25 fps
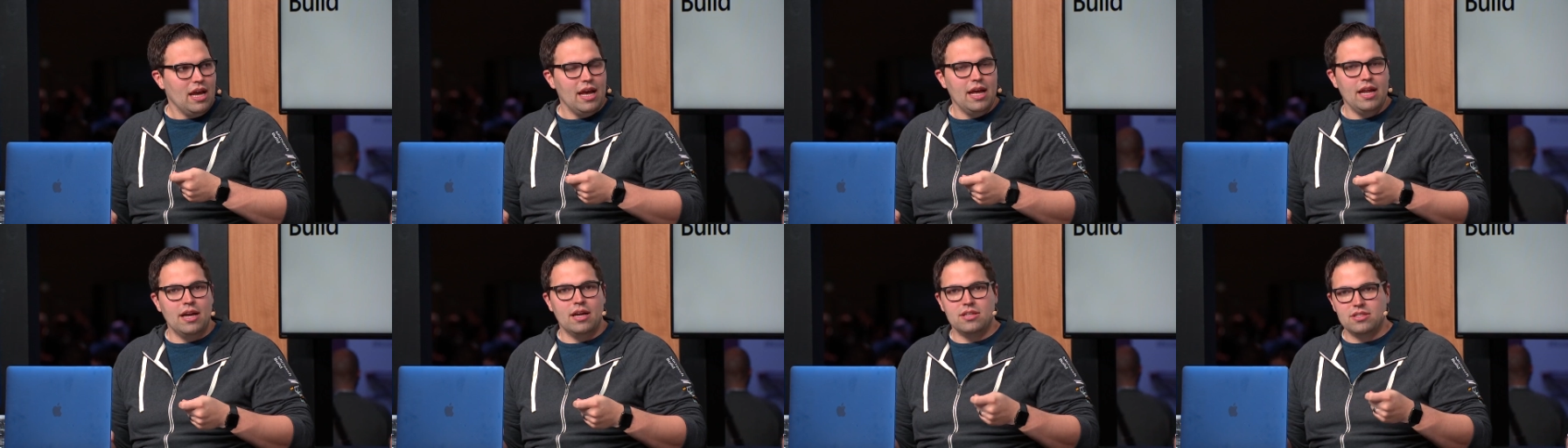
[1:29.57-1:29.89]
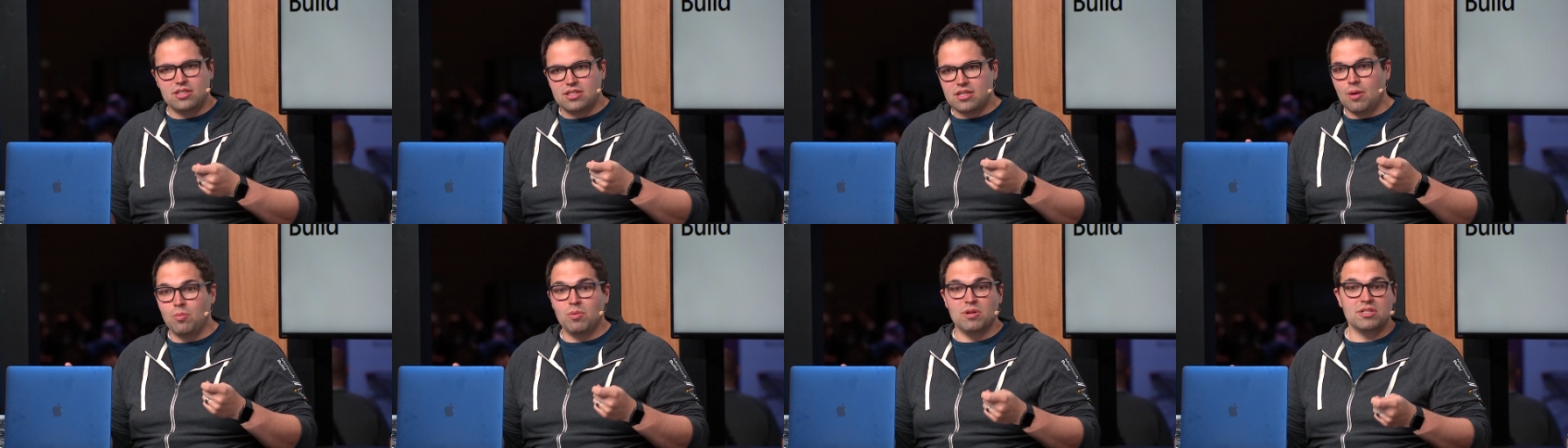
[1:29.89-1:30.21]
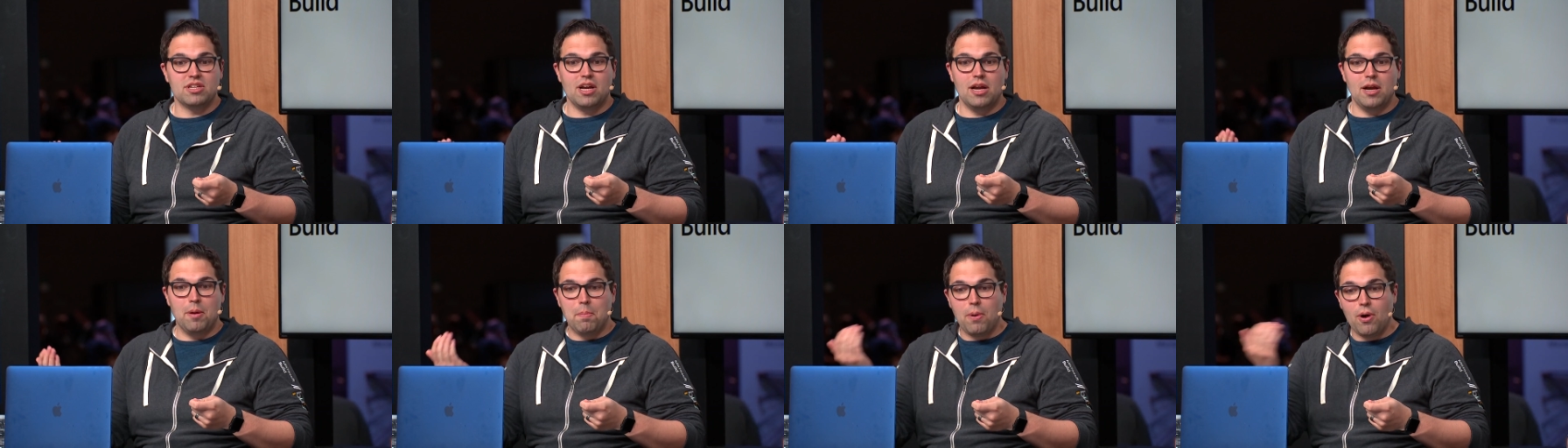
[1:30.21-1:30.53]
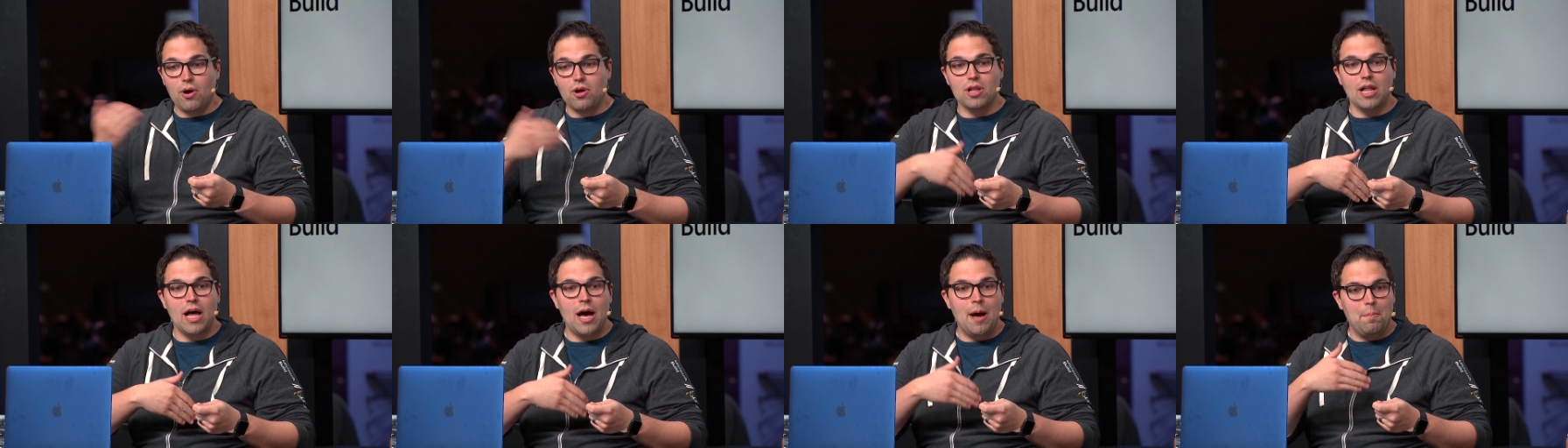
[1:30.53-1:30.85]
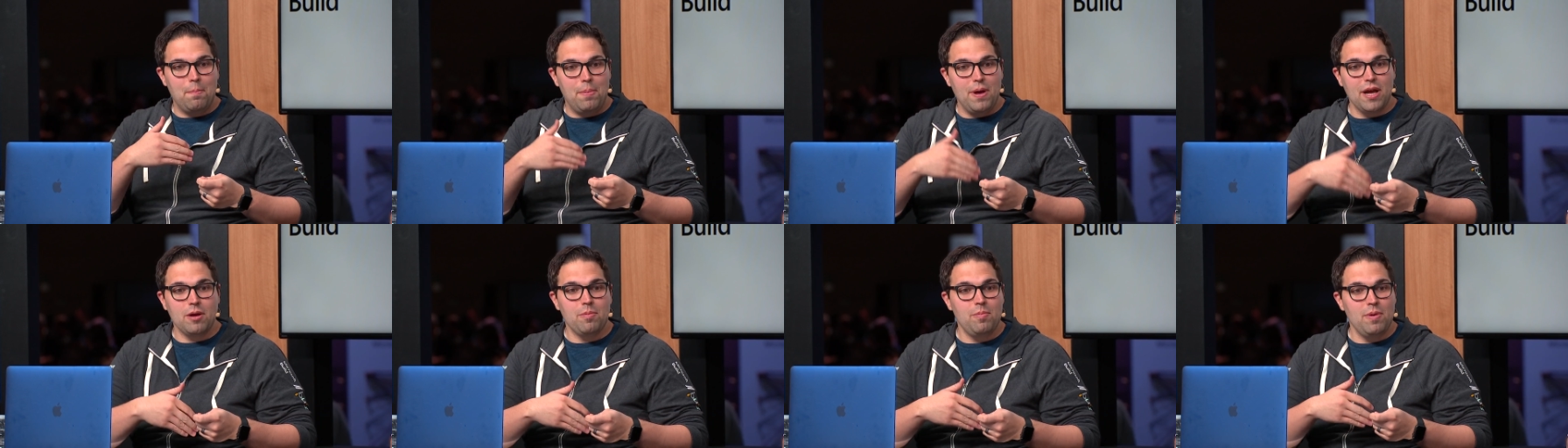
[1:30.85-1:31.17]
and uh, someone's going to pull
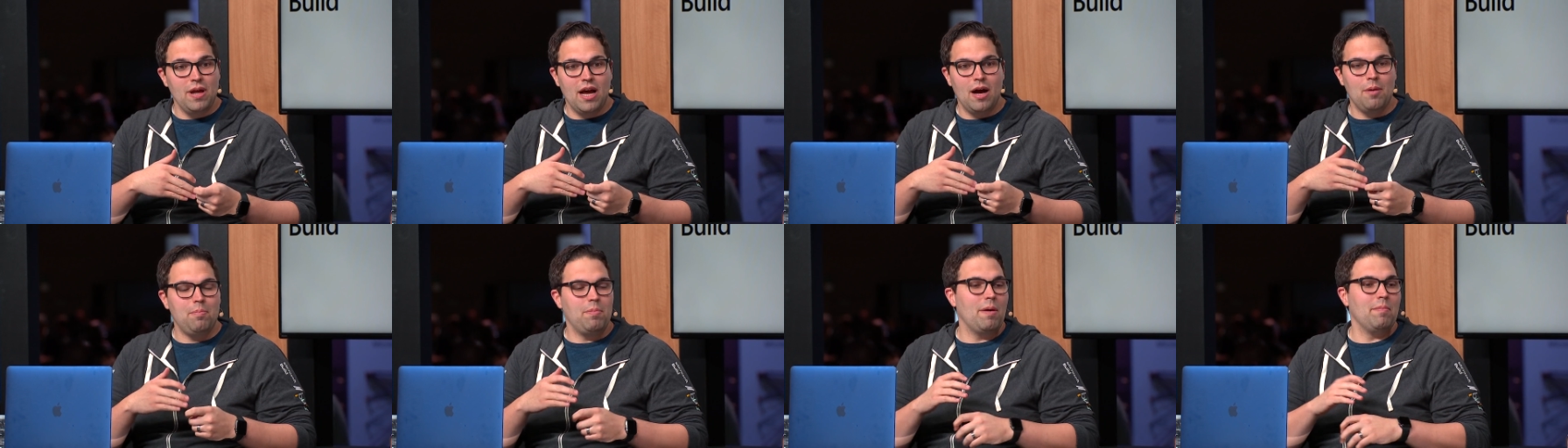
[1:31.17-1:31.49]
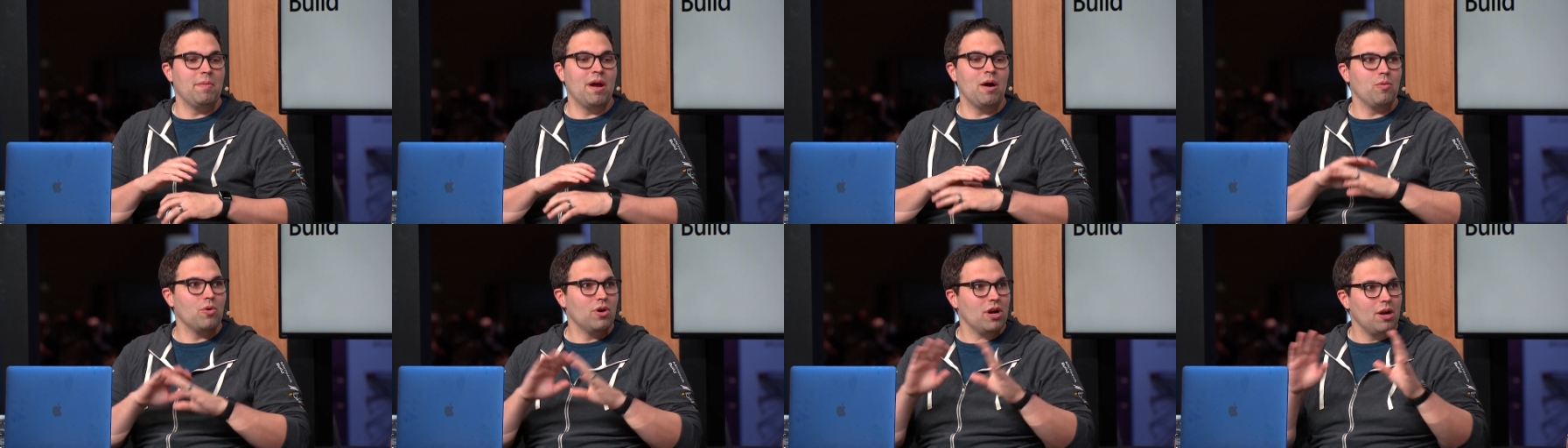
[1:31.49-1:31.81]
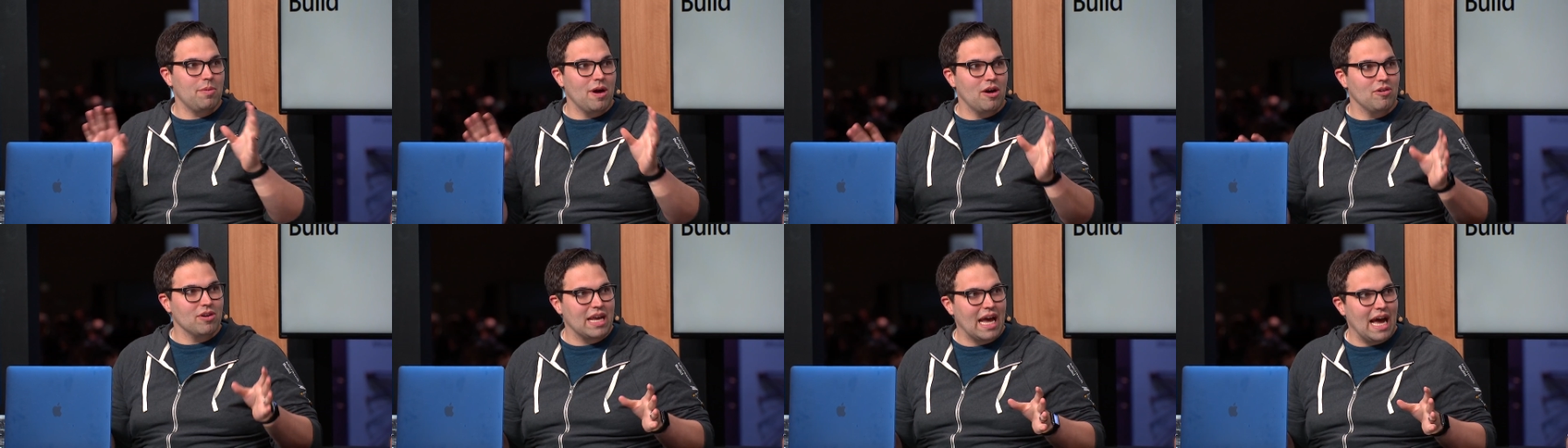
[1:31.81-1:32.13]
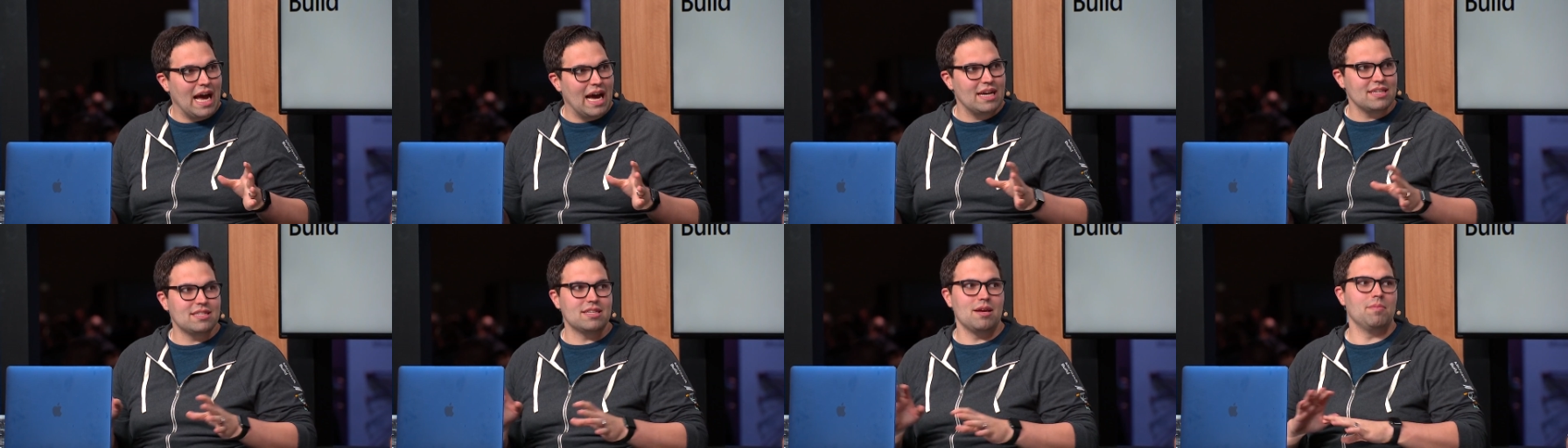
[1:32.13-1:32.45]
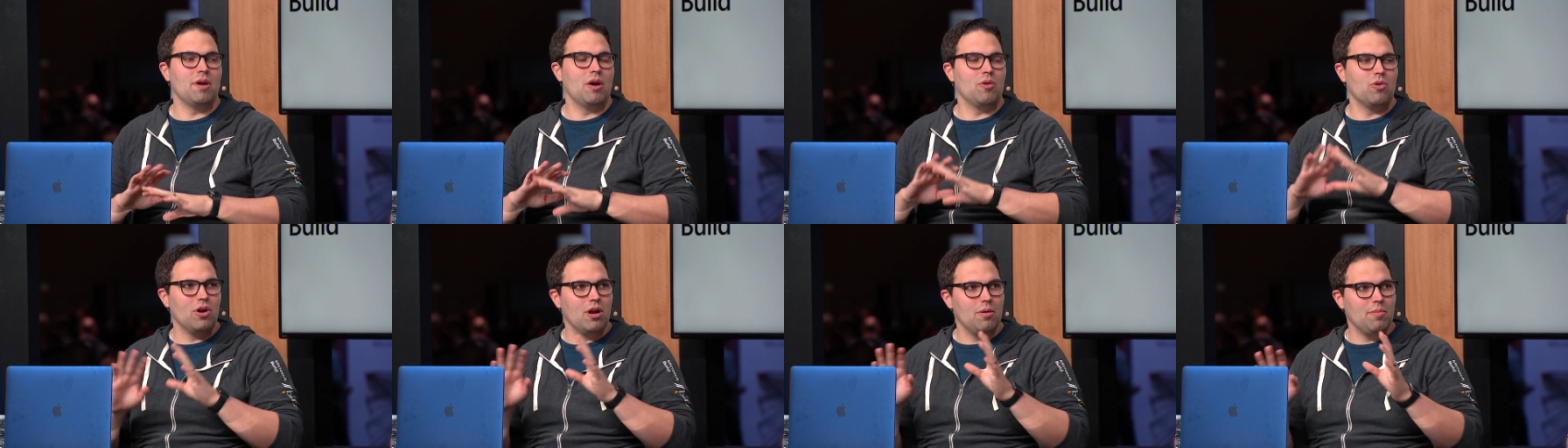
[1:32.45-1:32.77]
up, pick me up. I'm not worried about gas, I'm
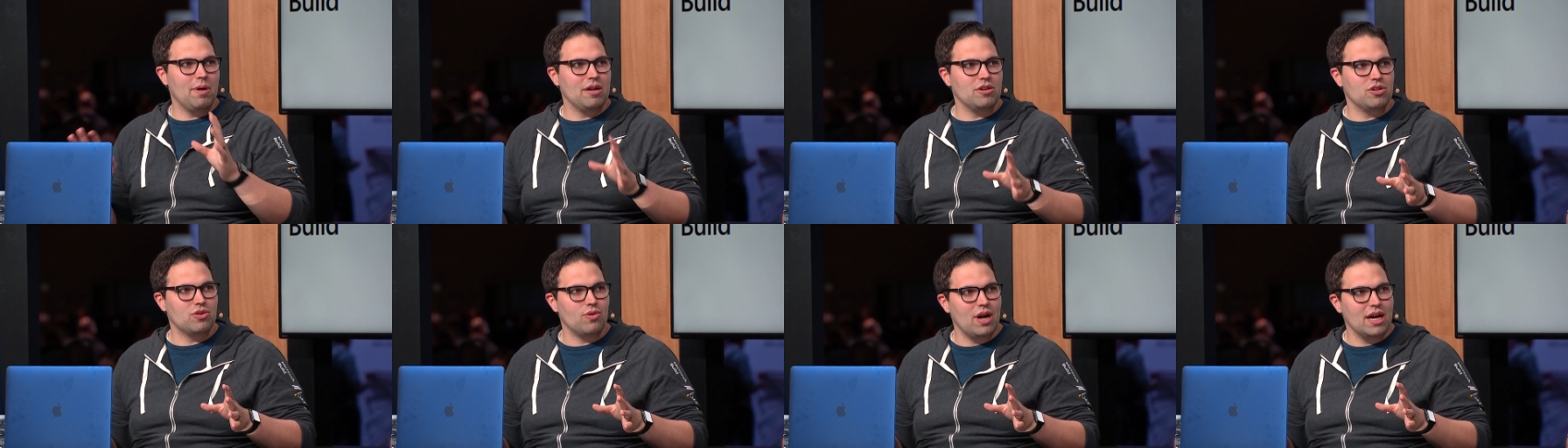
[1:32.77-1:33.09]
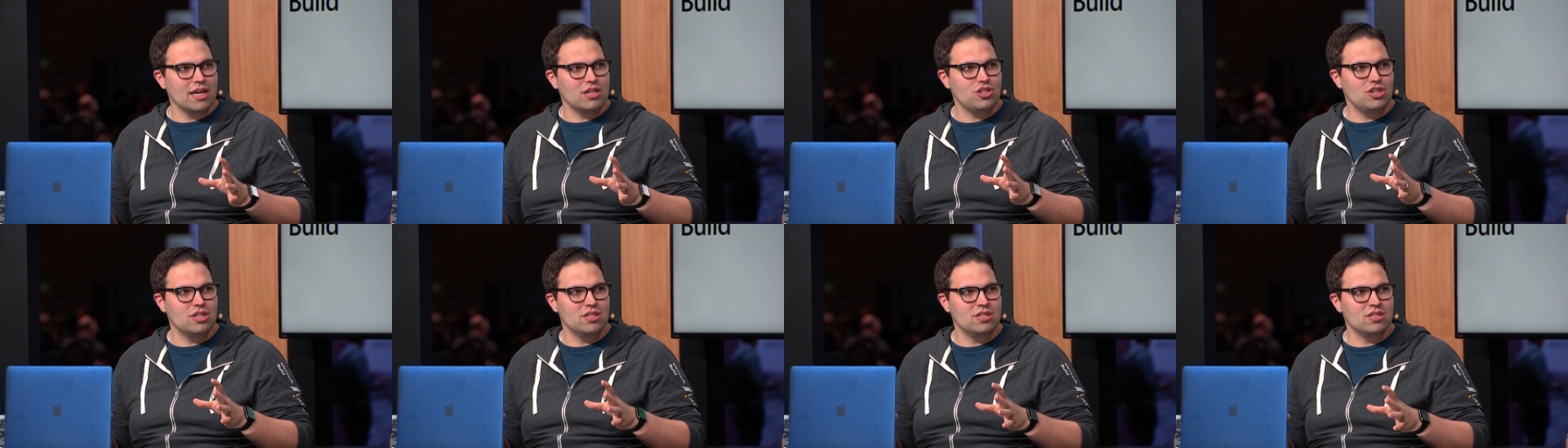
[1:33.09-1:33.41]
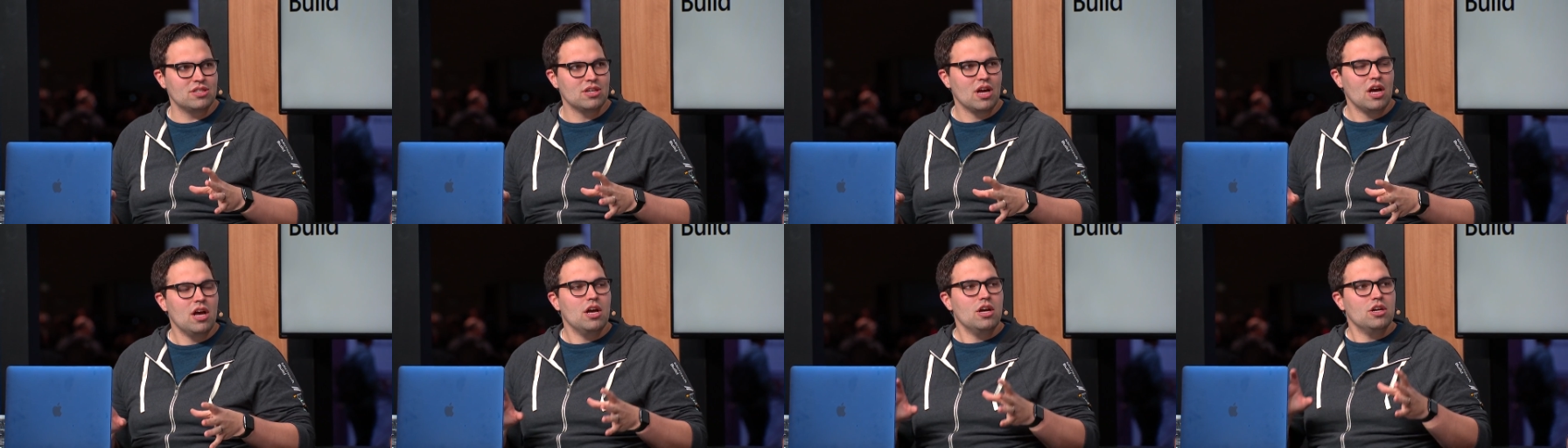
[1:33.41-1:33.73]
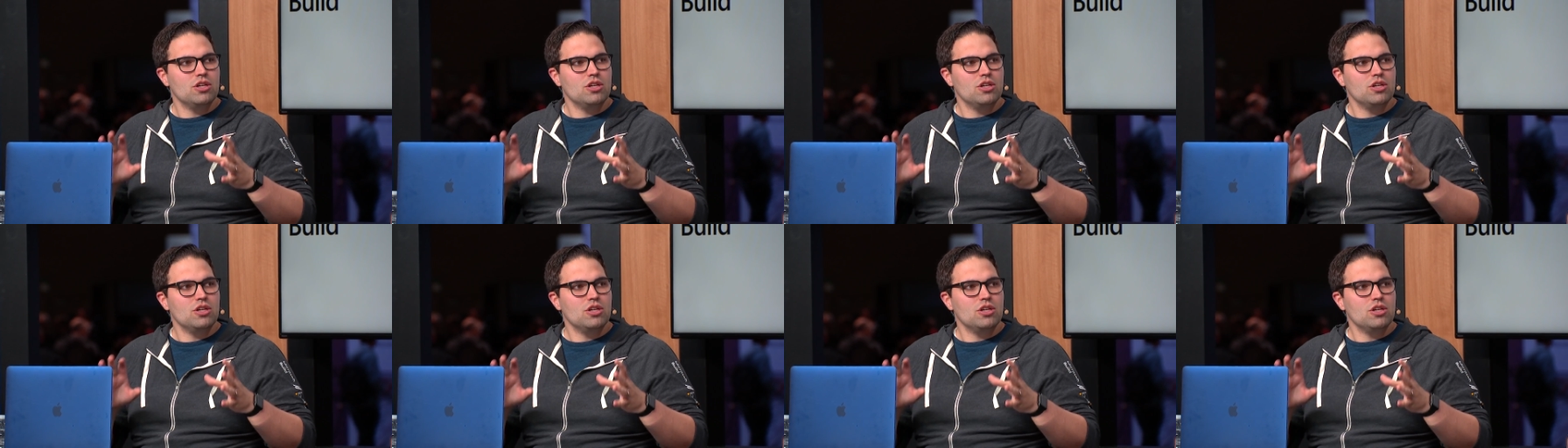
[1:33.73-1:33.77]
not worried about directions.